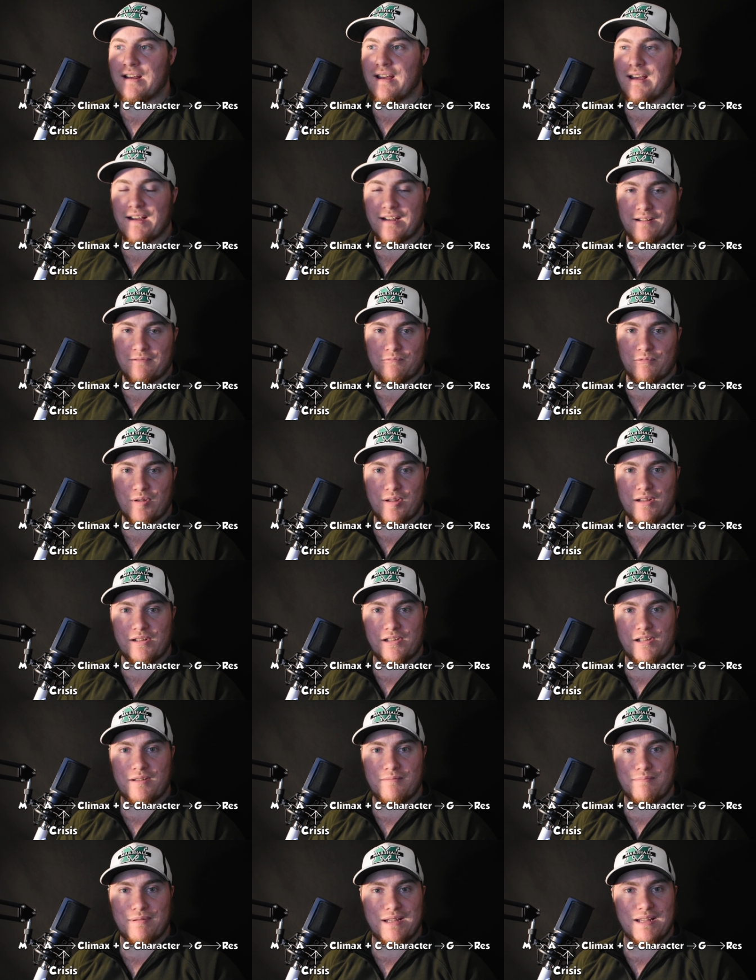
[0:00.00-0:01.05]
It can
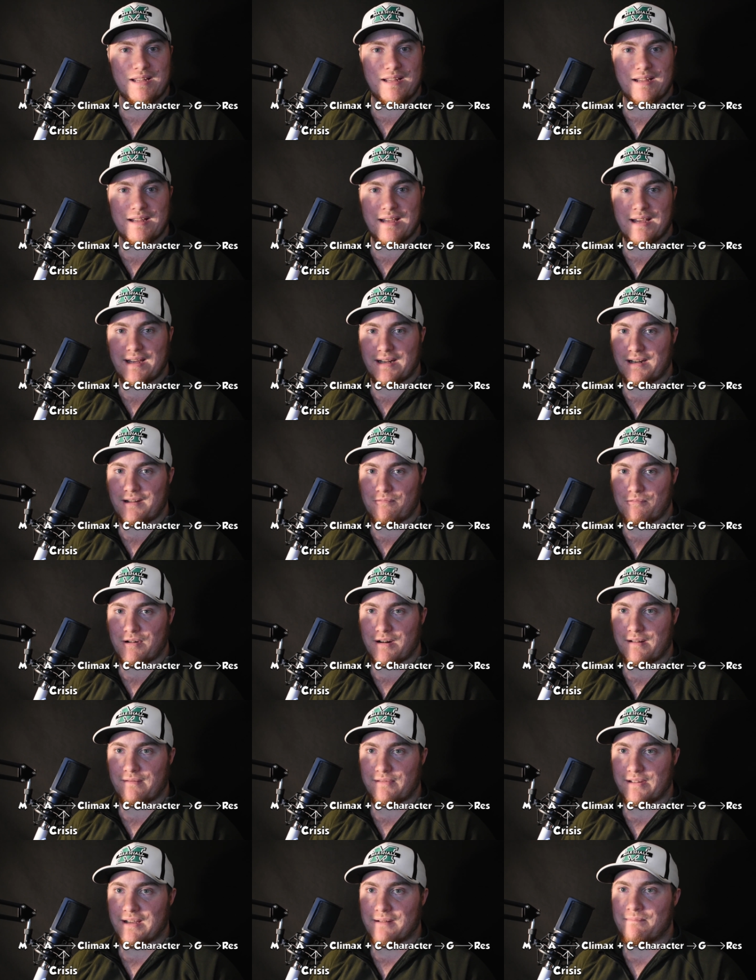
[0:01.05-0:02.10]
really be any one
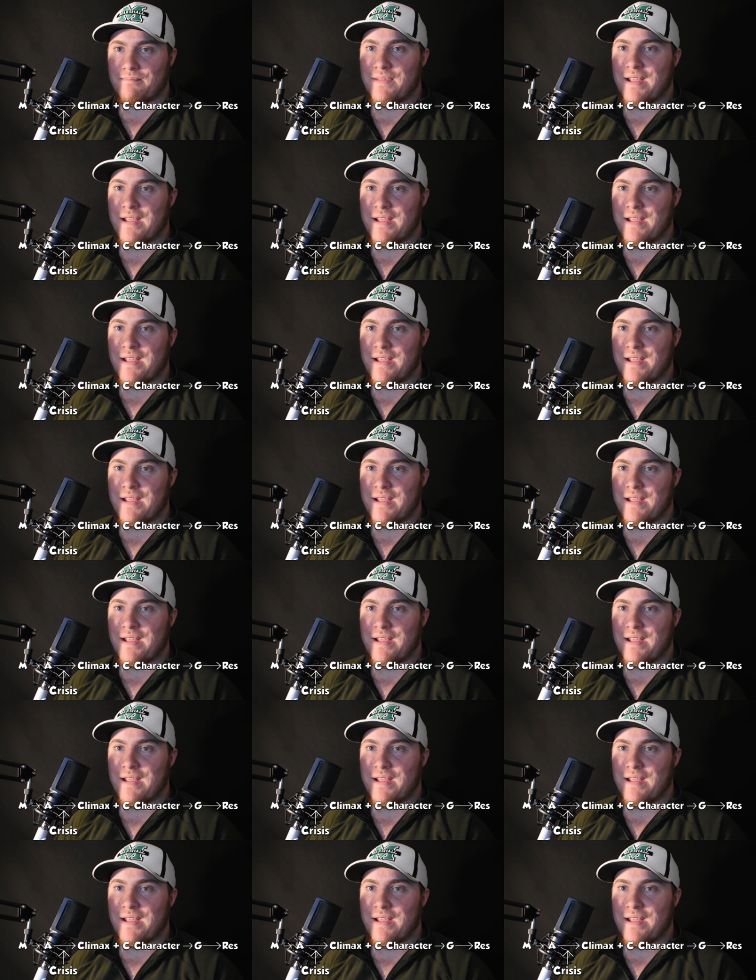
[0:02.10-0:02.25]
of them.